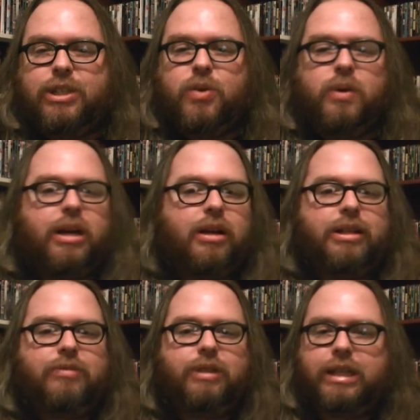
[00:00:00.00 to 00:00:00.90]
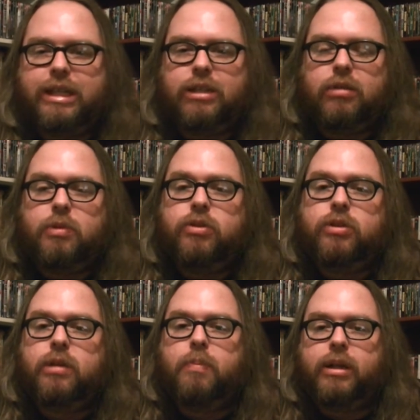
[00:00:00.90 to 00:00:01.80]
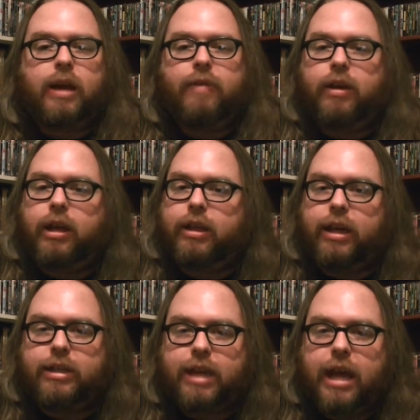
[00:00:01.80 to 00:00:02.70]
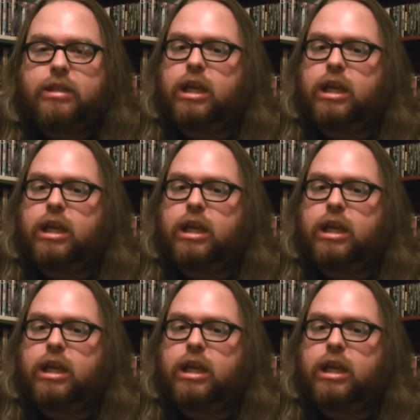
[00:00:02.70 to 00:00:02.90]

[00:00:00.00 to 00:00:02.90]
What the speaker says: too well. I didn't really get into their music, but I felt like they could dance,